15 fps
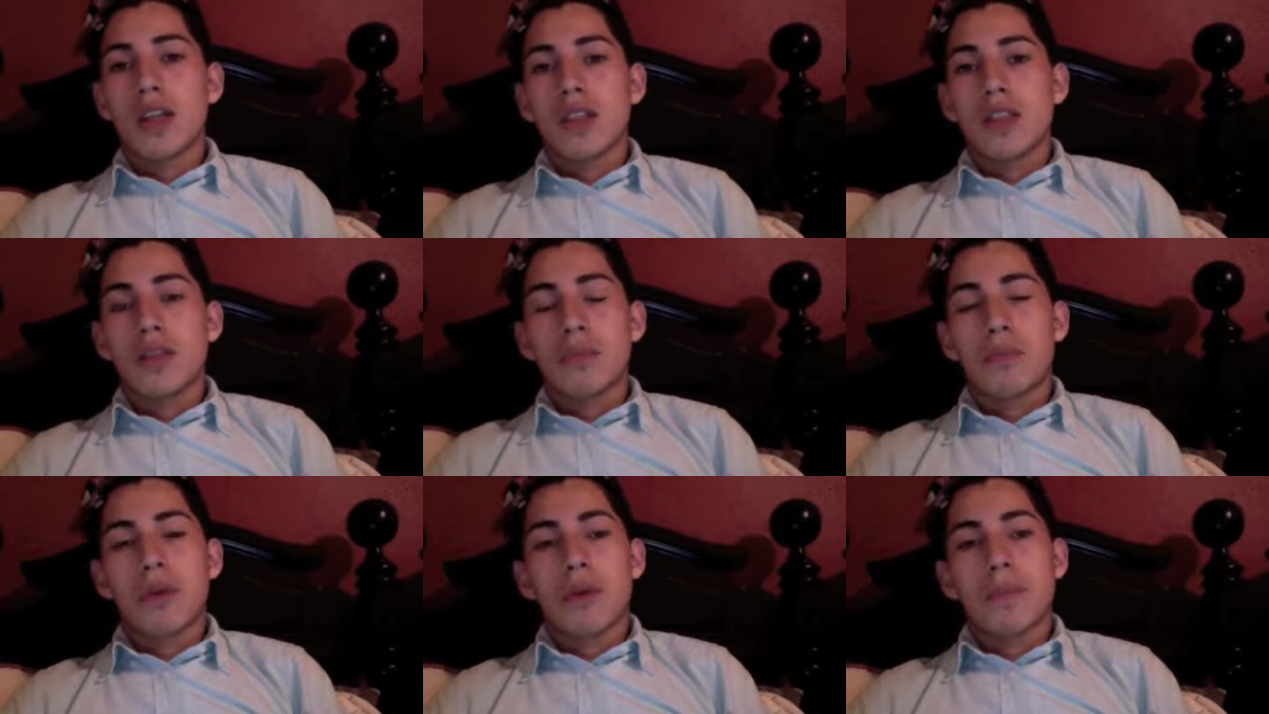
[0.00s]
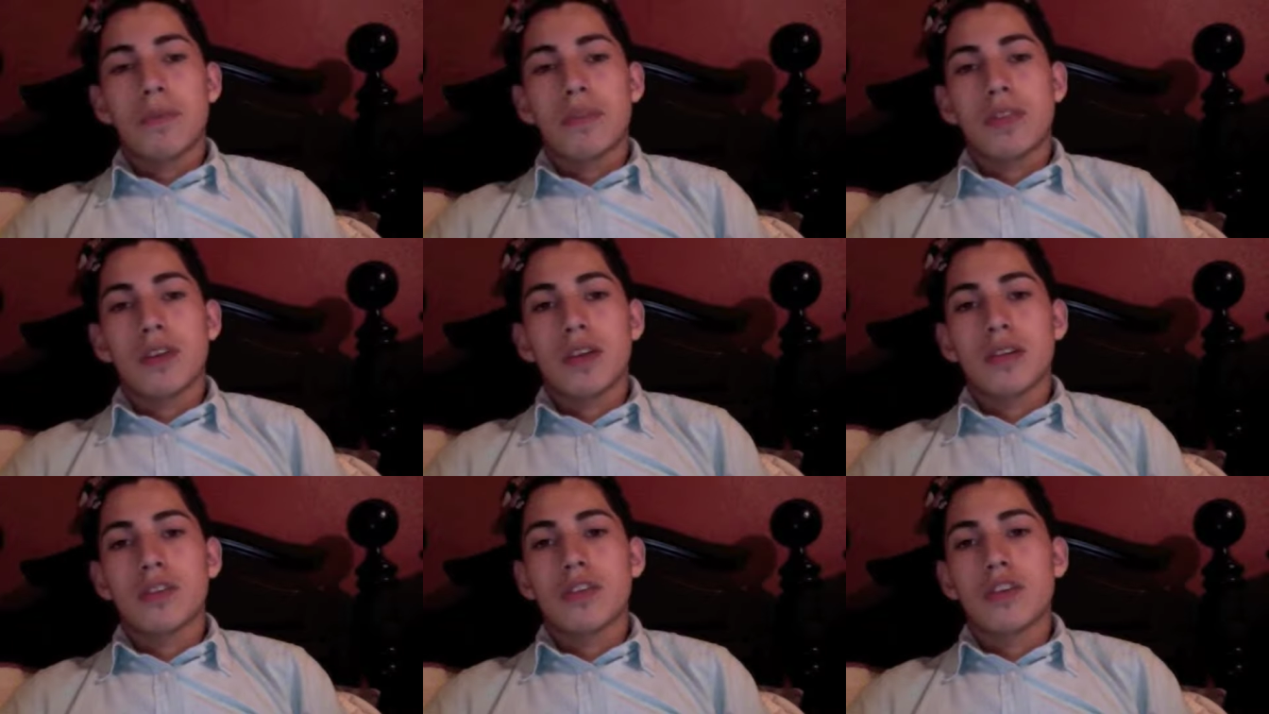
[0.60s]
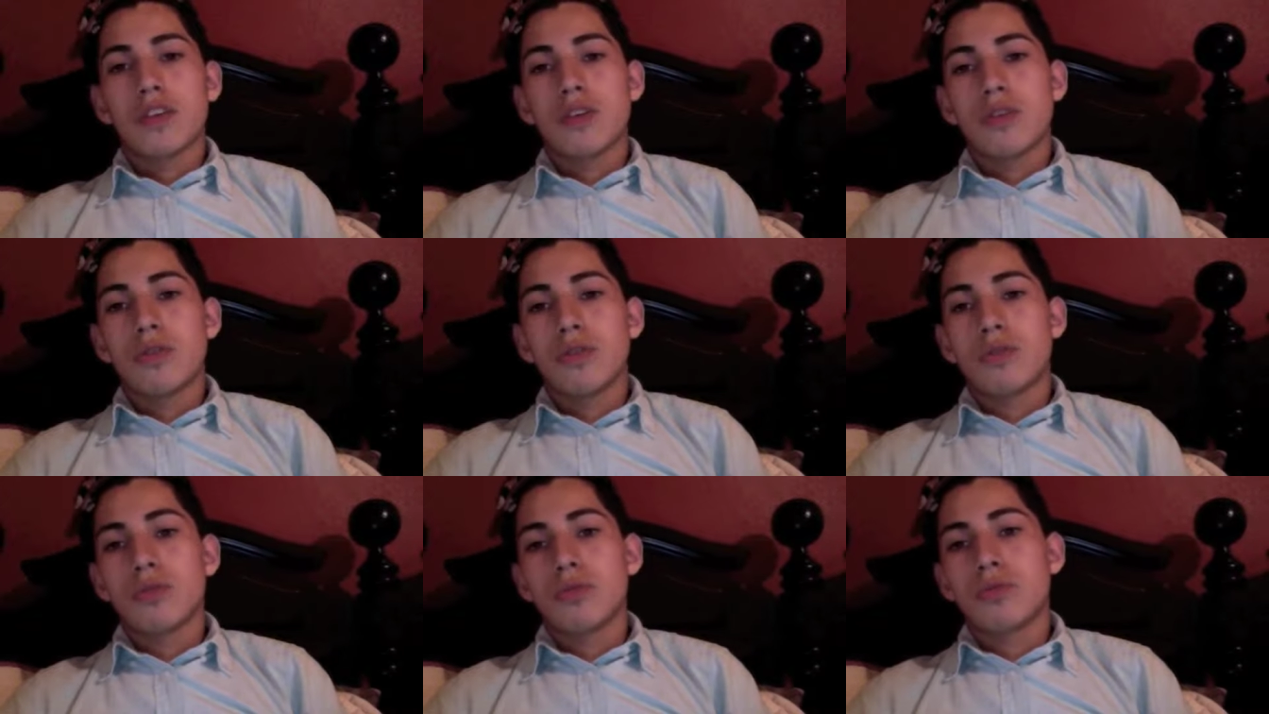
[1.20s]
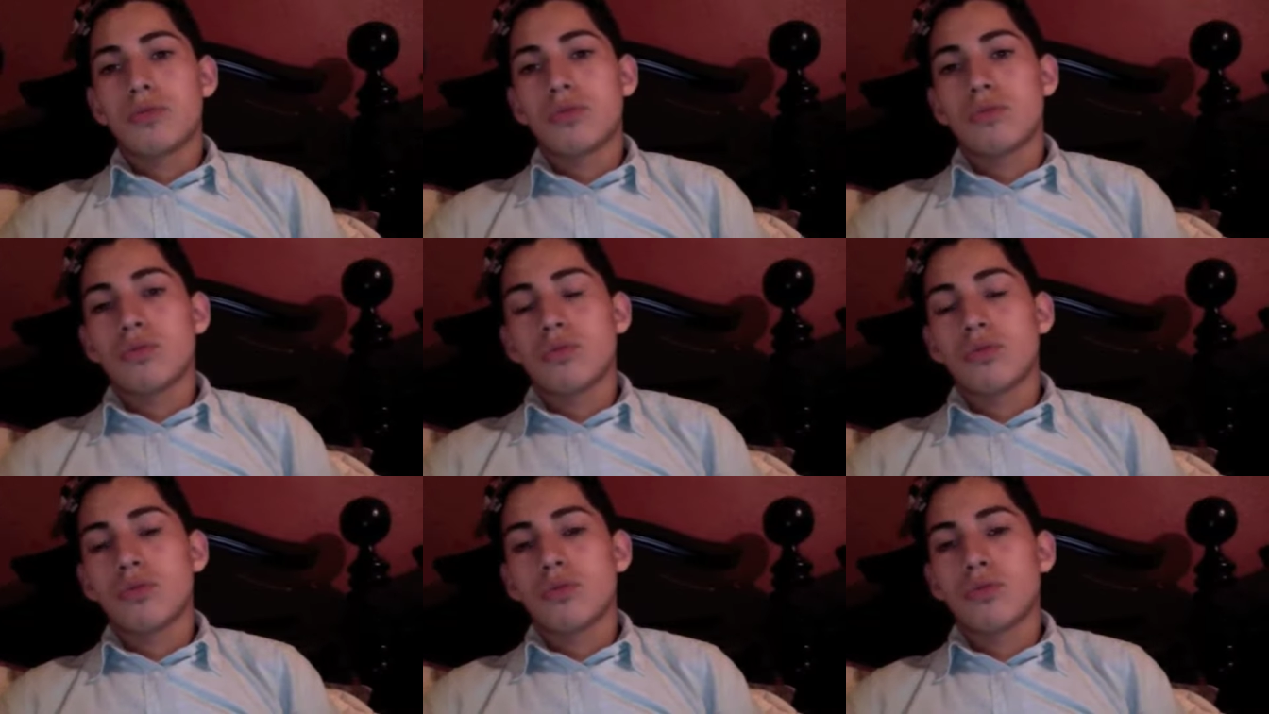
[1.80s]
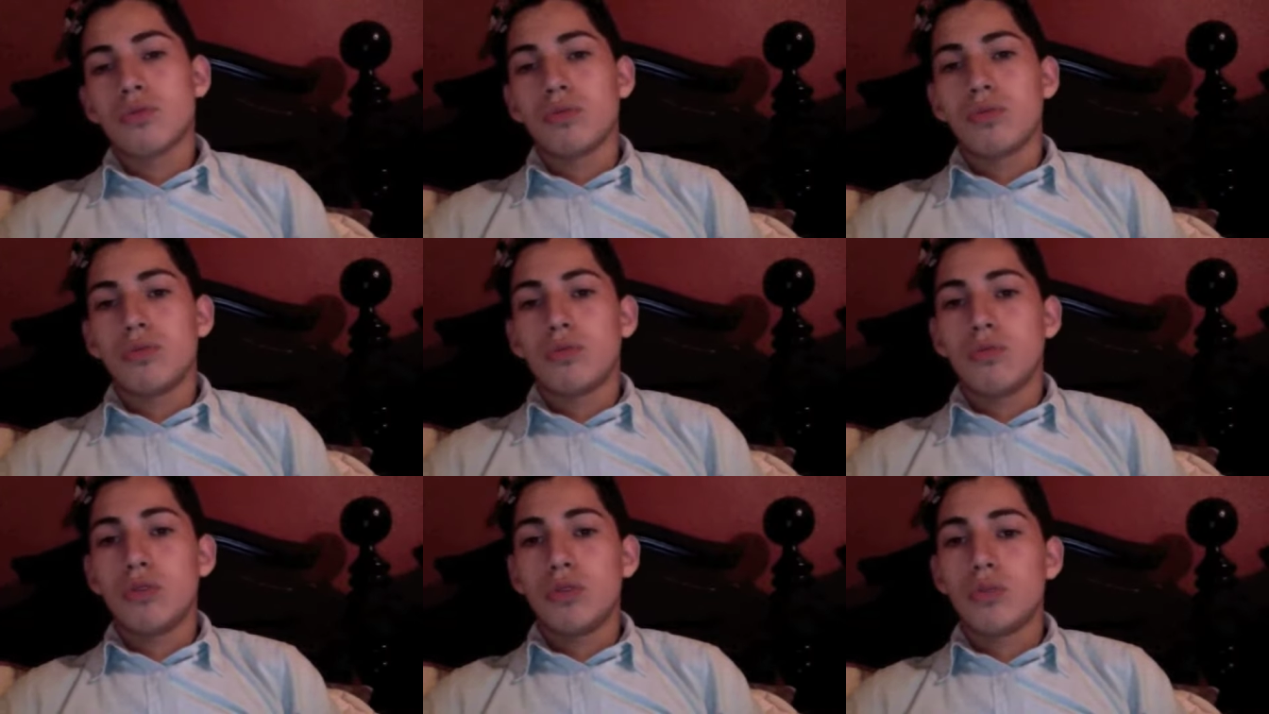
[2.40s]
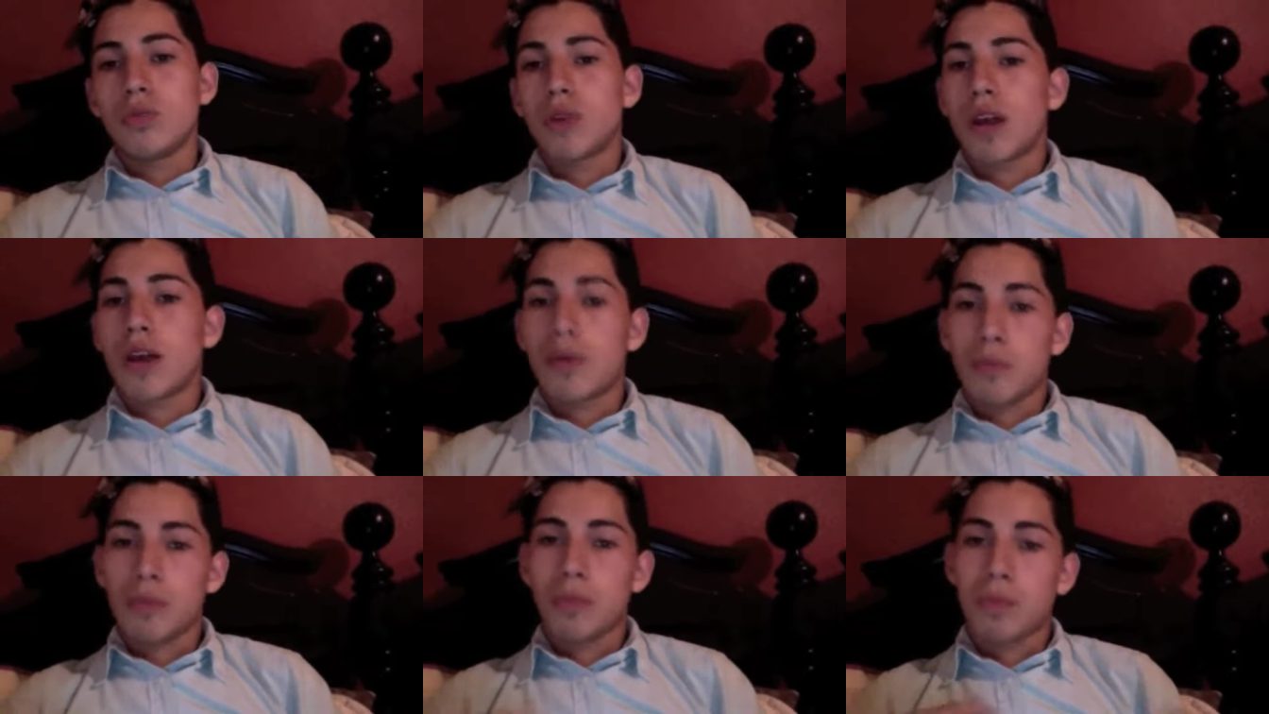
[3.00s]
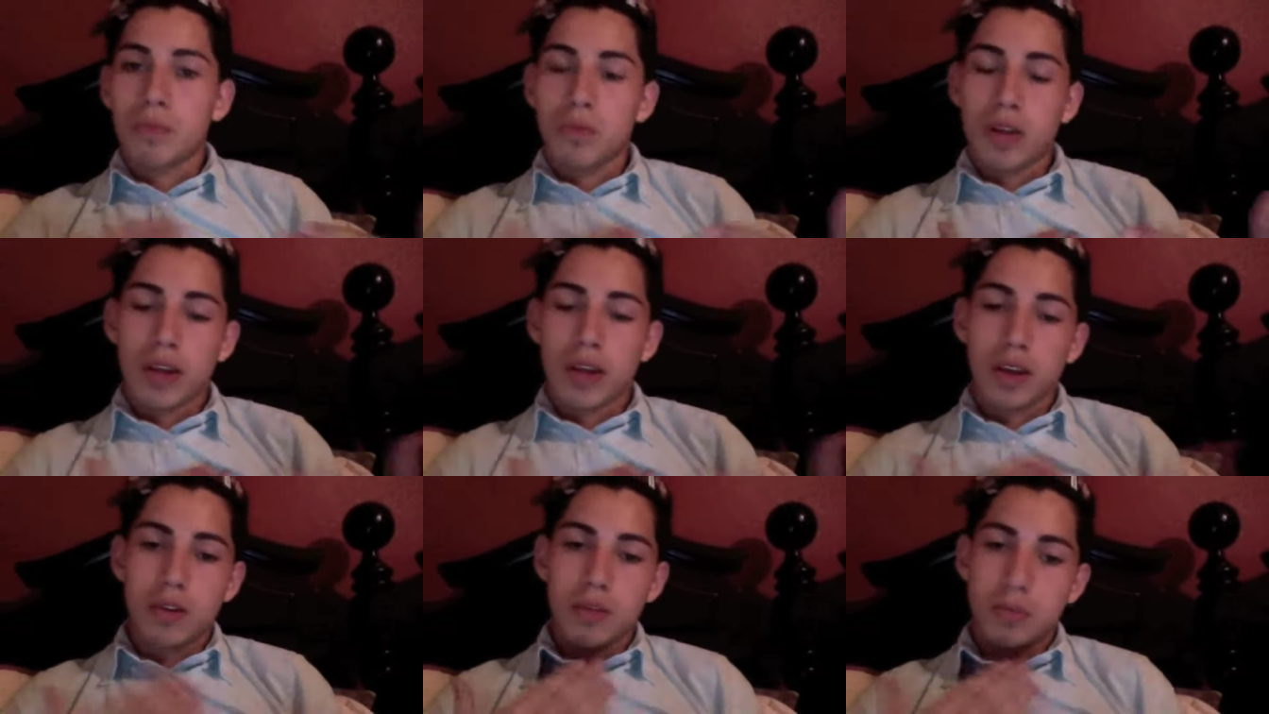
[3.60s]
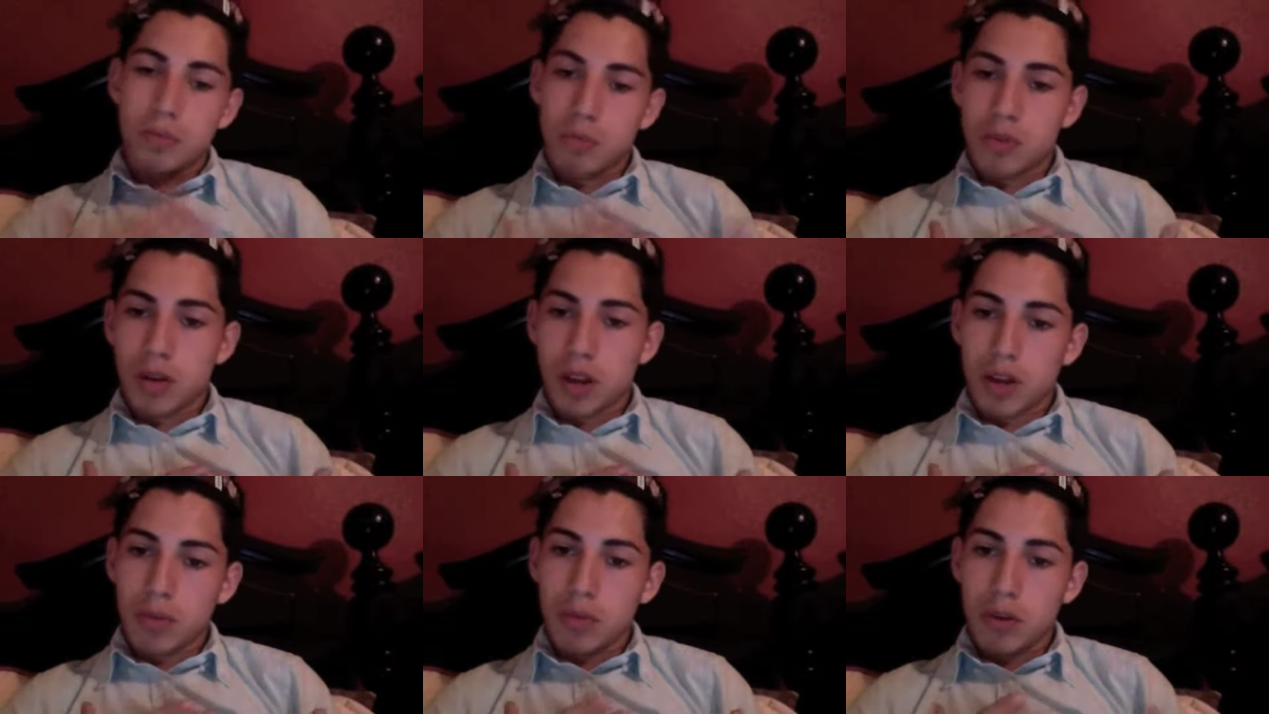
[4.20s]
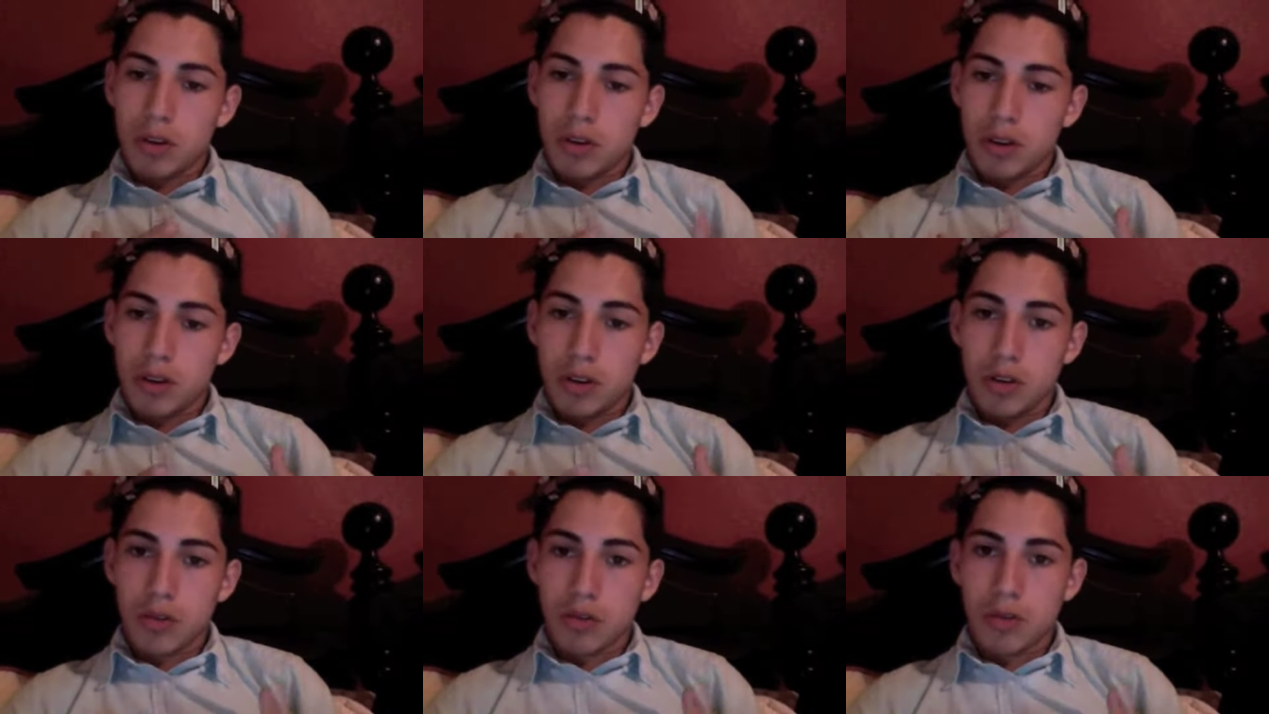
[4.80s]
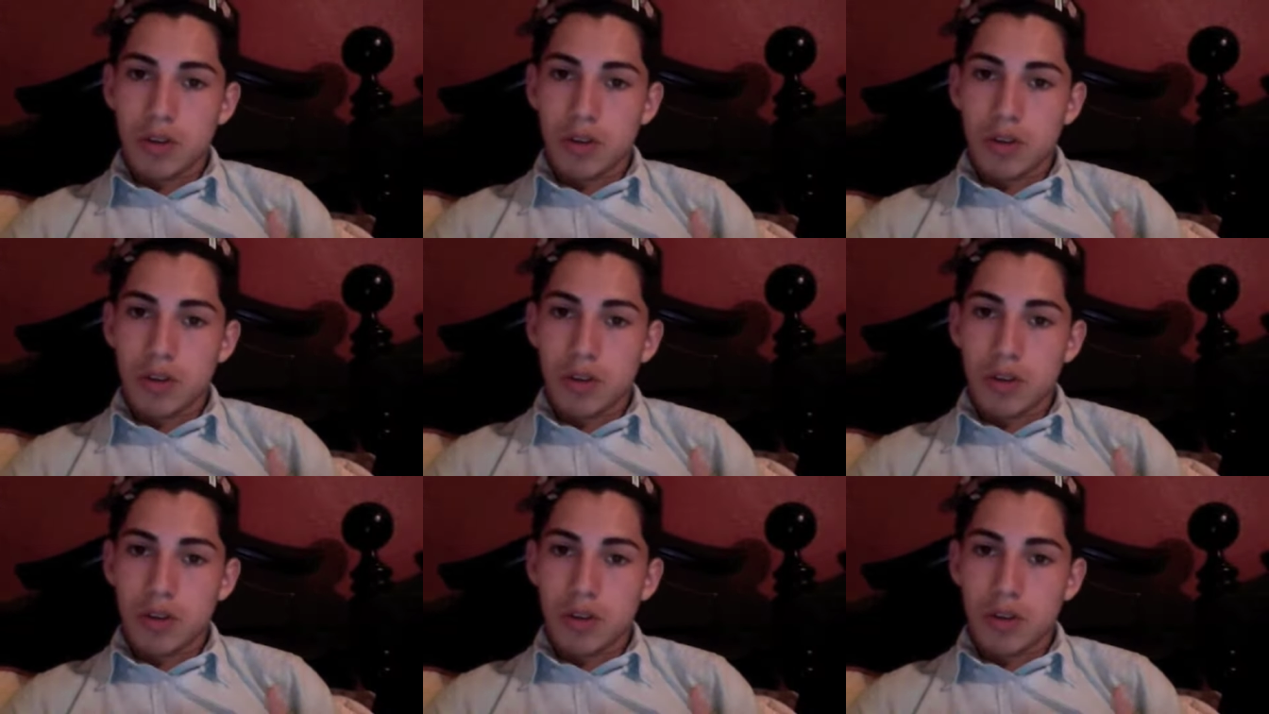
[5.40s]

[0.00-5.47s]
the proper things to use to do what I like what I want to do.